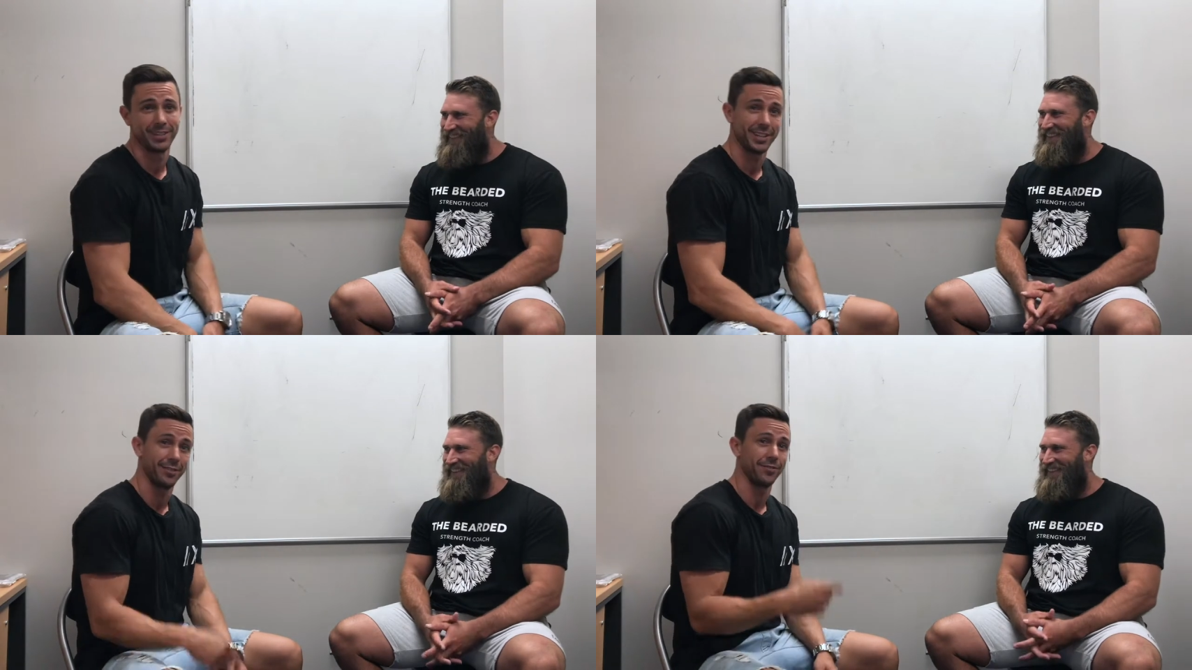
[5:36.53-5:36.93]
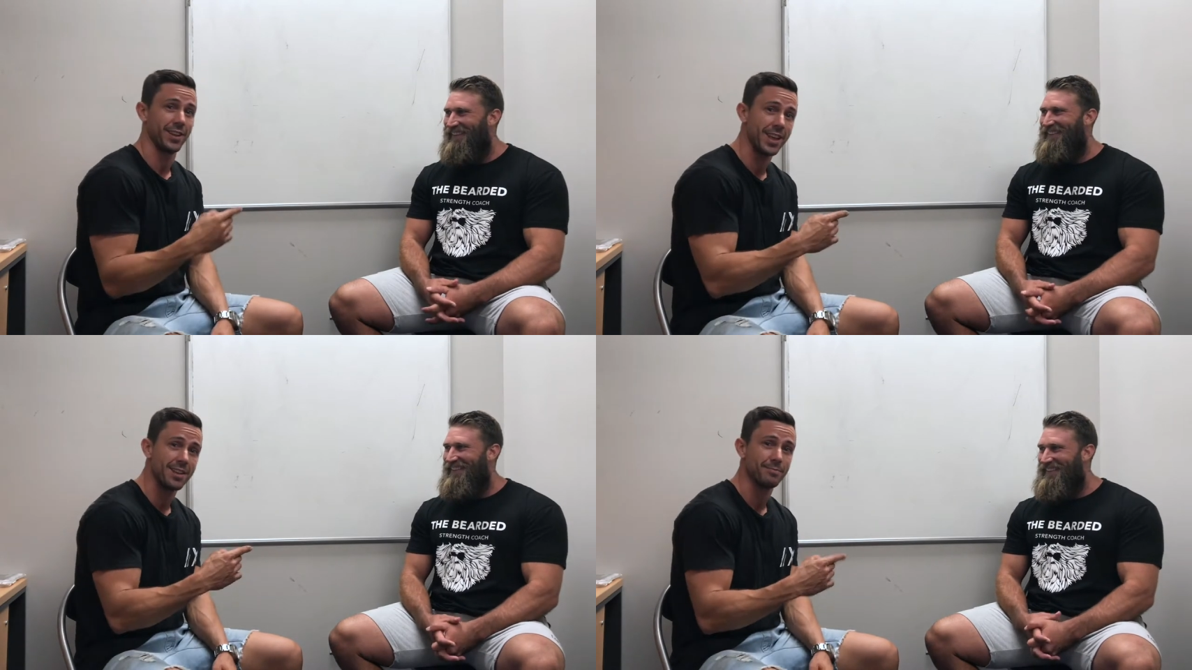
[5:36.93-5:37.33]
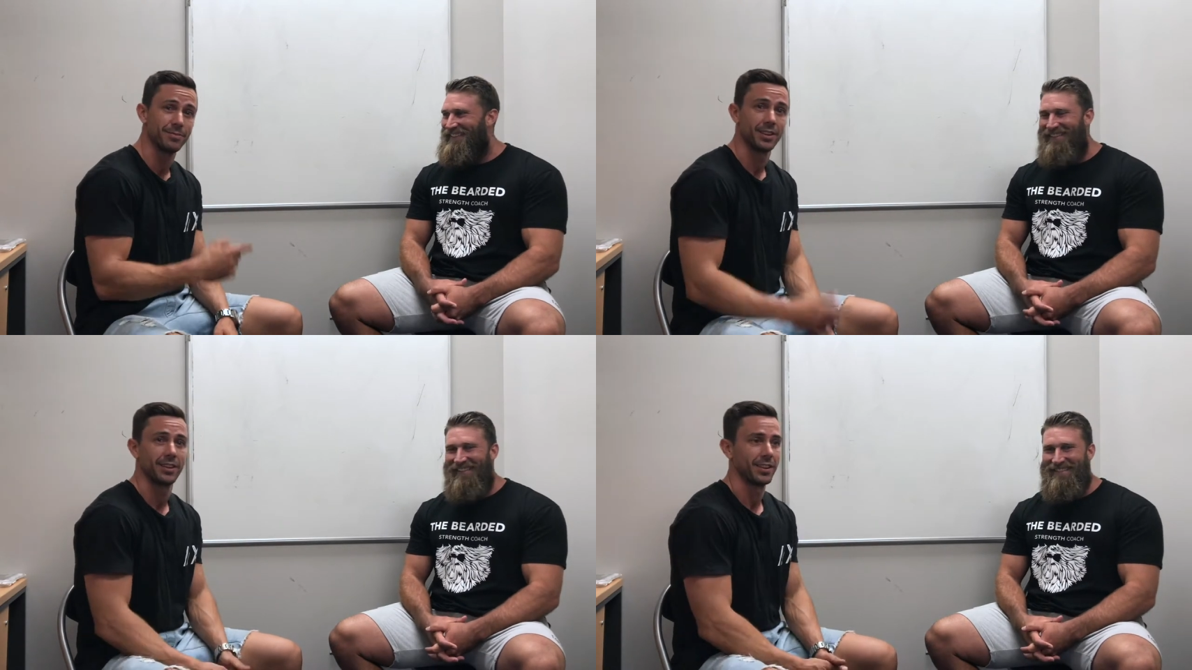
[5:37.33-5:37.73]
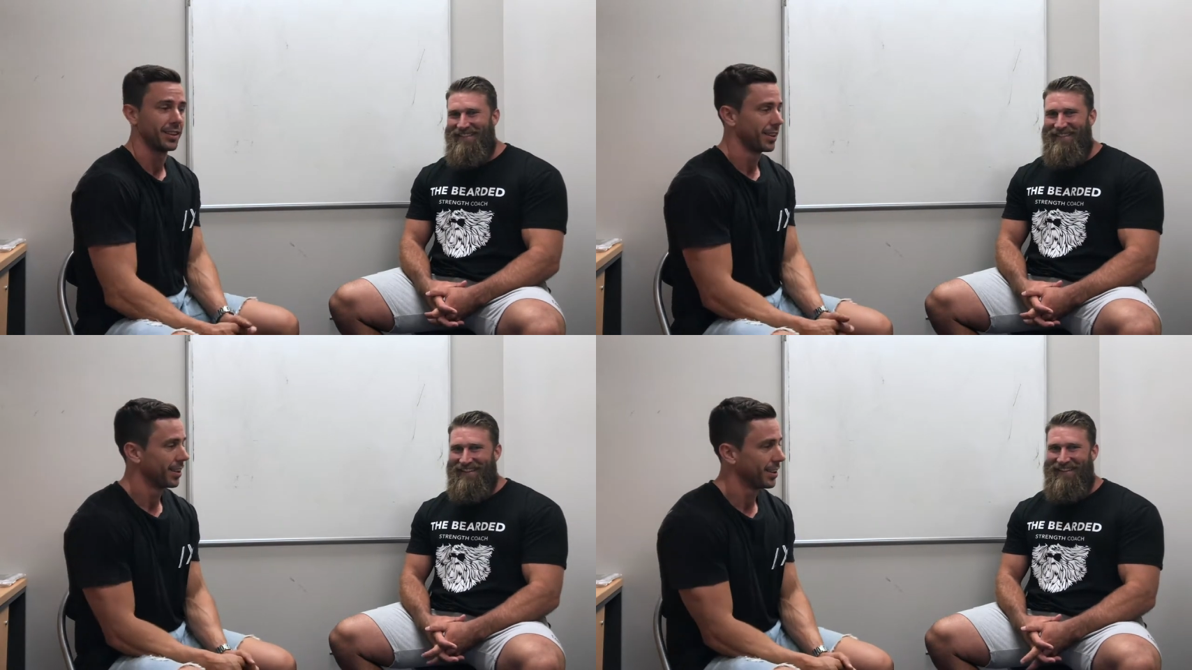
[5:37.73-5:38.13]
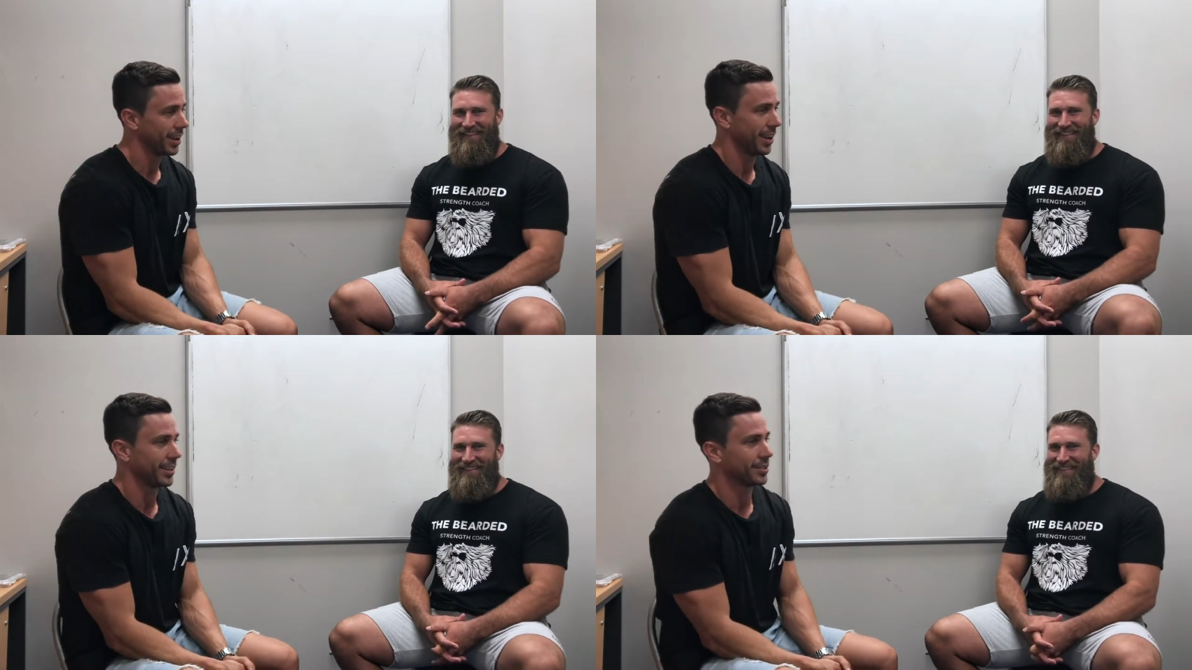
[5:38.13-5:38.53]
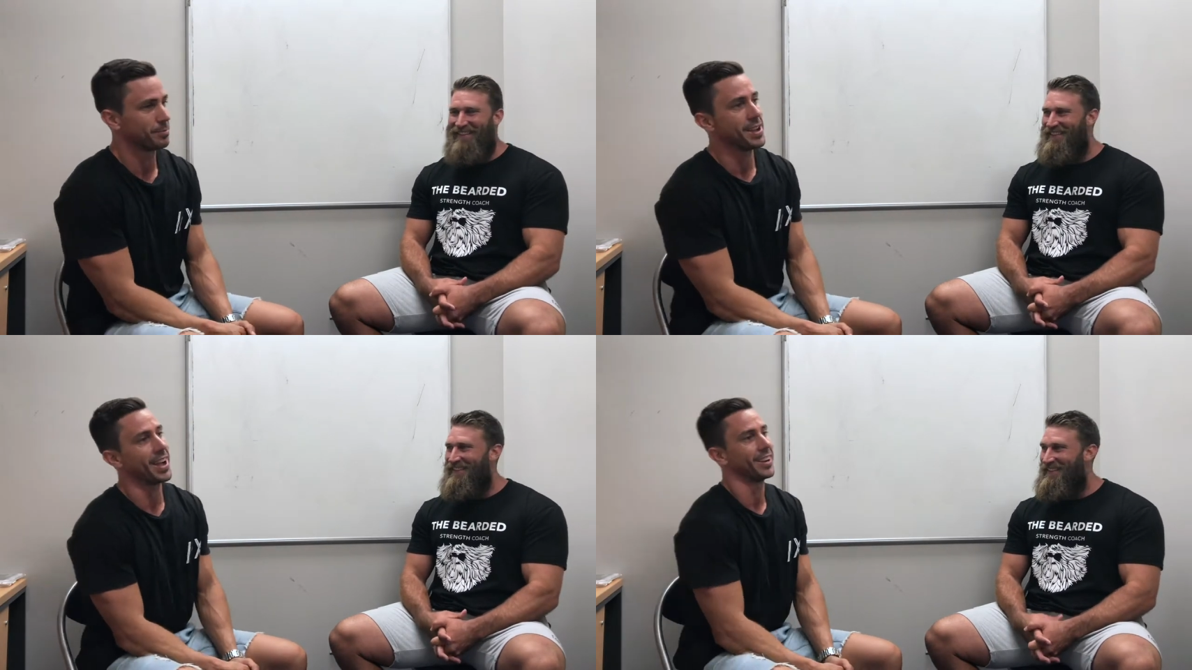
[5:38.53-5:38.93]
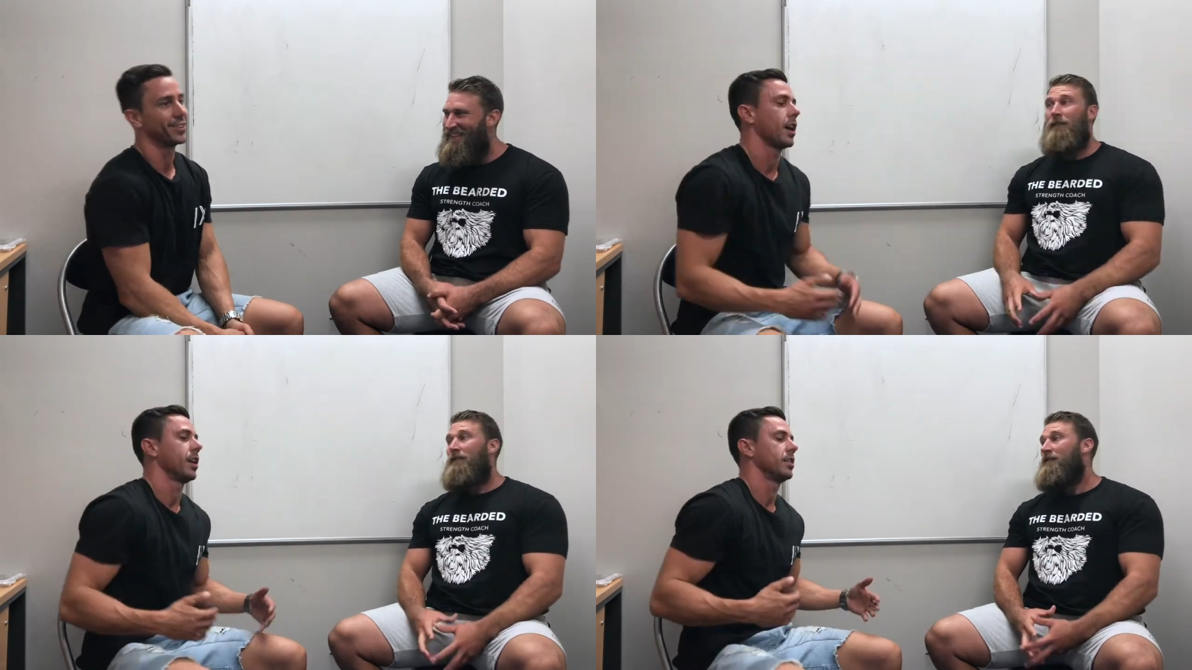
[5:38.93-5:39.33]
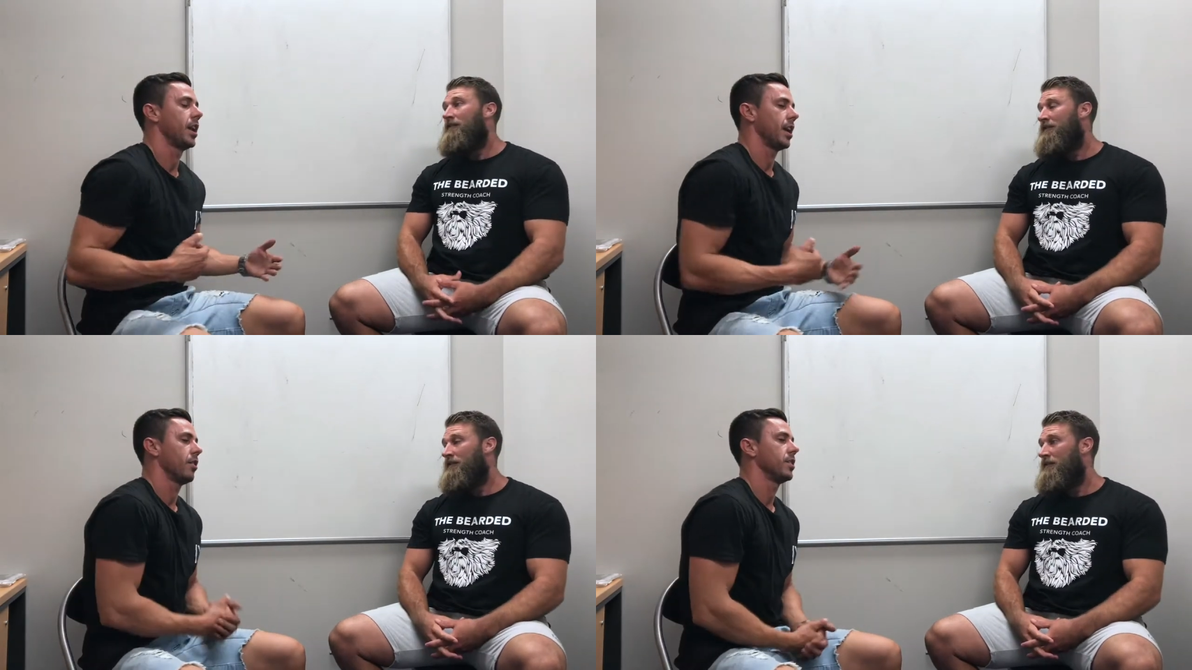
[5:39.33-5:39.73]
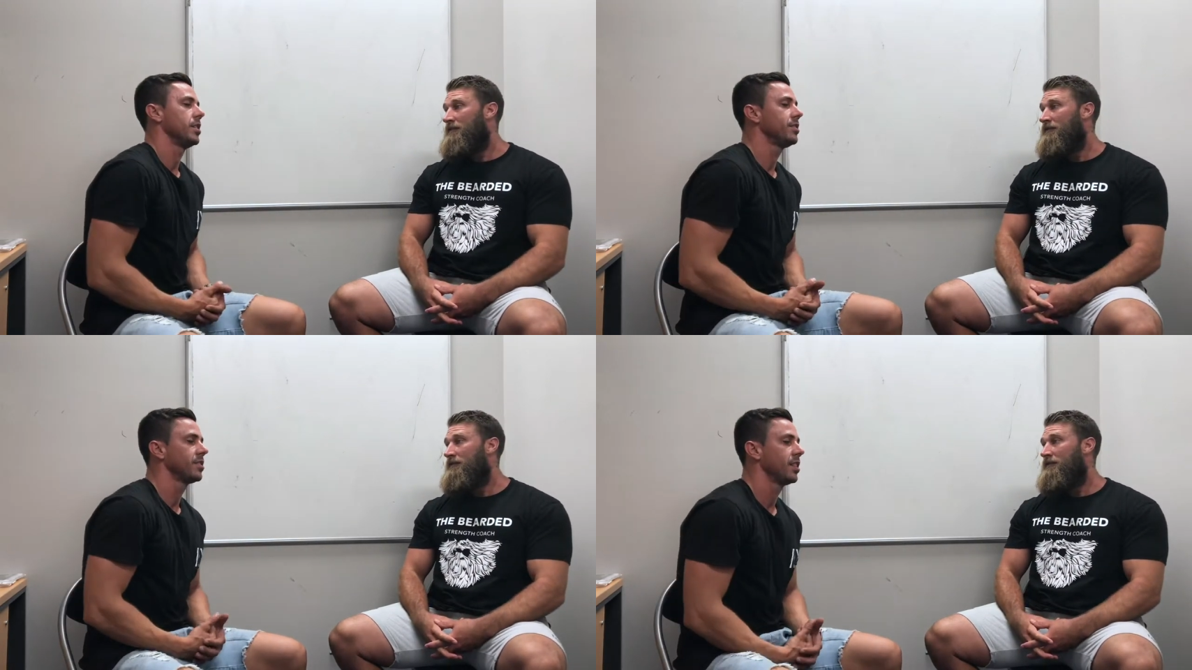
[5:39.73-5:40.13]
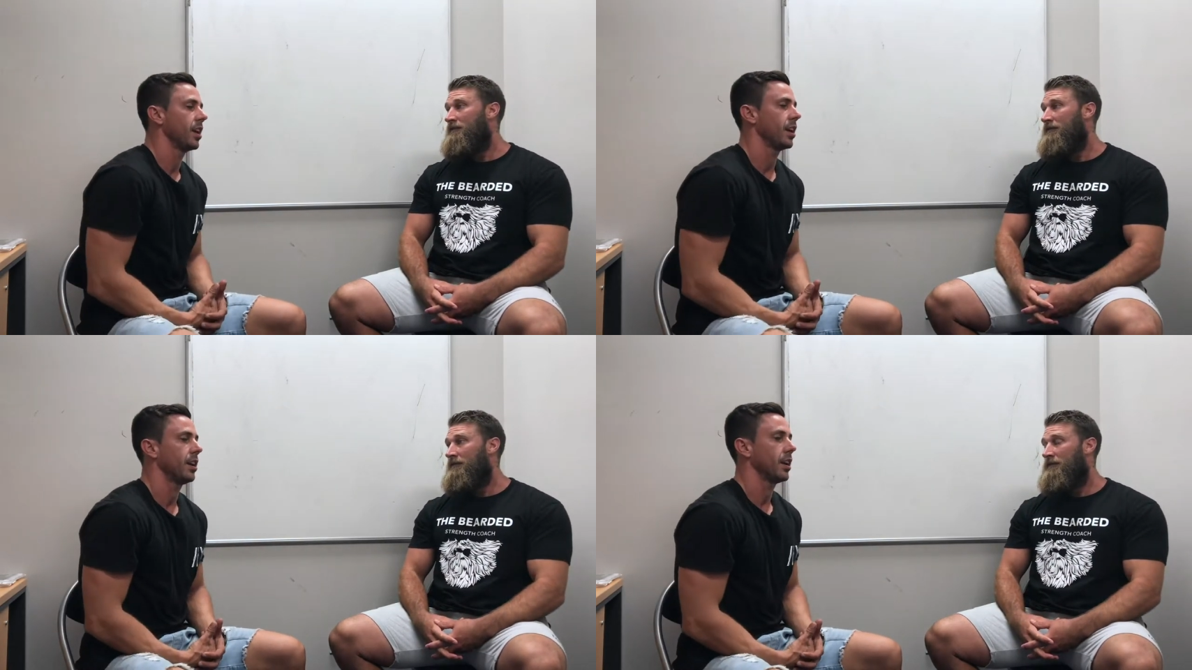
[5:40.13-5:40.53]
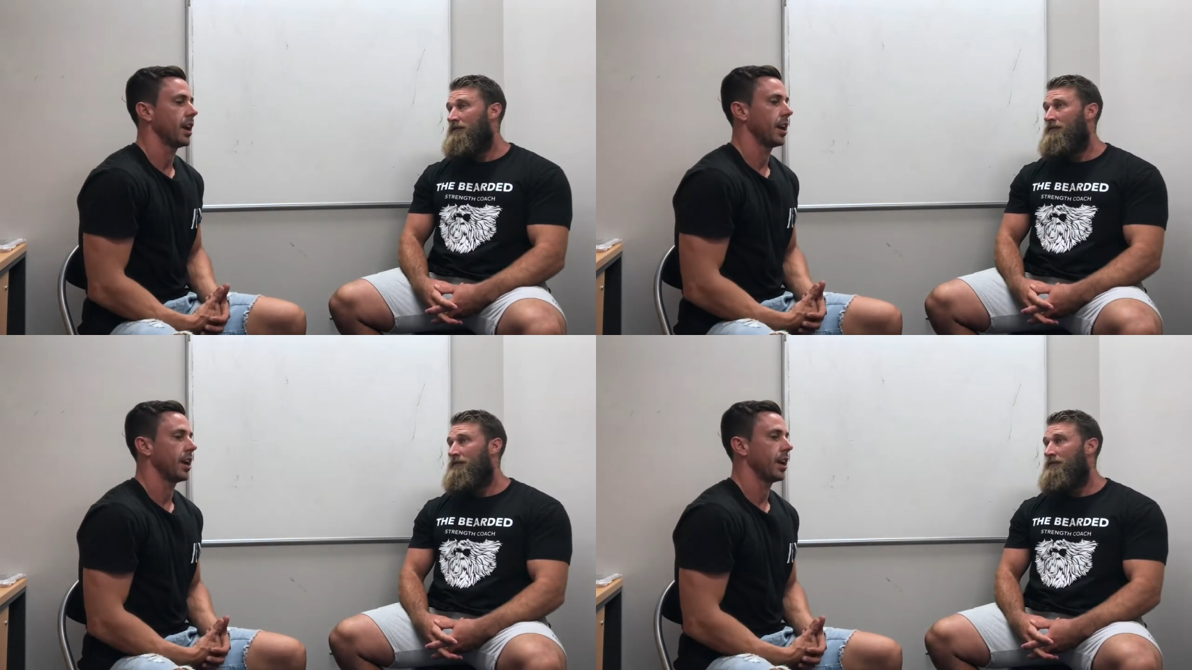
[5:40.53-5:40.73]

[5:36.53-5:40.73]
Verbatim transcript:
Speaker 1: you did it for him. That's it. Yeah, that's it. Okay, now, is there